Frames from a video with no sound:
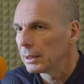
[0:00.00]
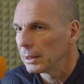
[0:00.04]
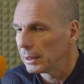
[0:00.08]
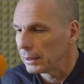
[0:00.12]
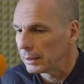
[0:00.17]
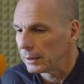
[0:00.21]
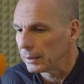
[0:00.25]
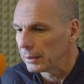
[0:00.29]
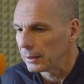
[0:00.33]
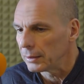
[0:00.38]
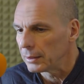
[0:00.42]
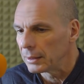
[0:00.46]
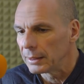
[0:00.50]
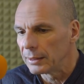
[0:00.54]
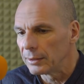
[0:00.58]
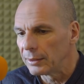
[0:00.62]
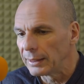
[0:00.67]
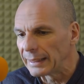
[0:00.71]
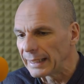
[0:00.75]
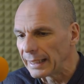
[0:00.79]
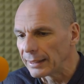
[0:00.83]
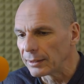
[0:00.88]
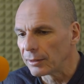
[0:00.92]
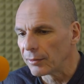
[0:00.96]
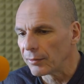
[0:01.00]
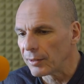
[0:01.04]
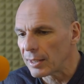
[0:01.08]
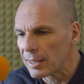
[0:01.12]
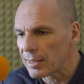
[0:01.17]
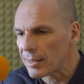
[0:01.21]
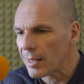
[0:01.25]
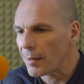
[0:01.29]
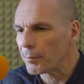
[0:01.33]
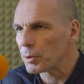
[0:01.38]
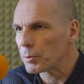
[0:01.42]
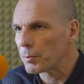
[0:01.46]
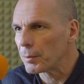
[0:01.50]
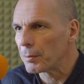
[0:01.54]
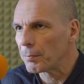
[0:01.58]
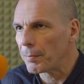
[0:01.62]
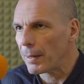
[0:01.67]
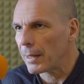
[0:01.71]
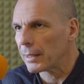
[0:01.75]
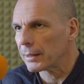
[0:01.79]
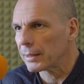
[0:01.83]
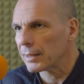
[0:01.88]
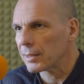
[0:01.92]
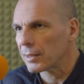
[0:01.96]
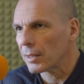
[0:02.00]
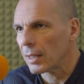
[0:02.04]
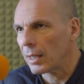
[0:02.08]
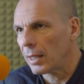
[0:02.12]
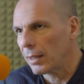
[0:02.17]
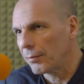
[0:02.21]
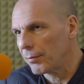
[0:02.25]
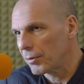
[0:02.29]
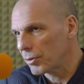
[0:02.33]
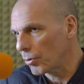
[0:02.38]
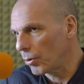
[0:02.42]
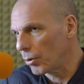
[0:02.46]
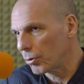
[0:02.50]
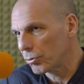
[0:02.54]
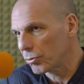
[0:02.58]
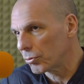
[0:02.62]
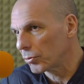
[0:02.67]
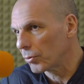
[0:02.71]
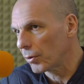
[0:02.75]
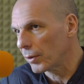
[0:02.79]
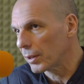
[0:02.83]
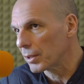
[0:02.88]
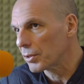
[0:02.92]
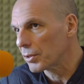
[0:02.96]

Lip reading: And none of the establishment parties have a solution to